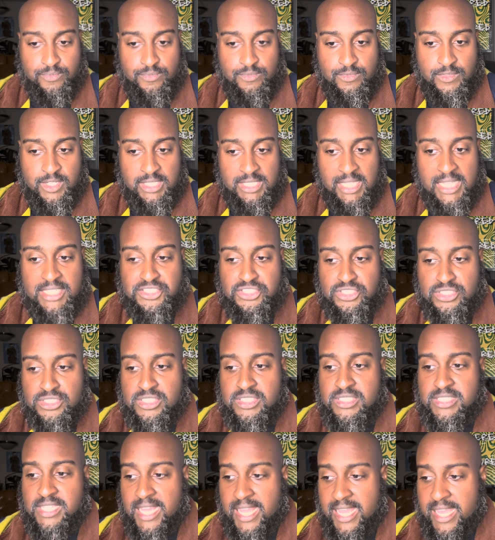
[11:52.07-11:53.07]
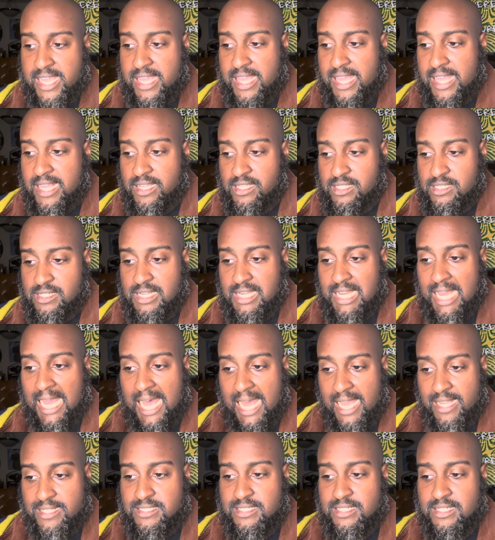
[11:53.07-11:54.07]
Let's just say and
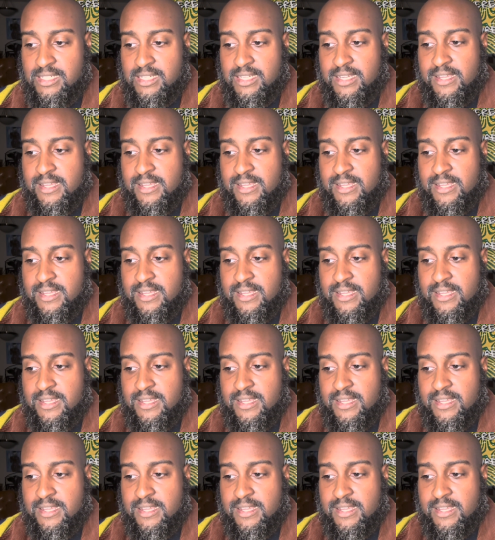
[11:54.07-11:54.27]
concoct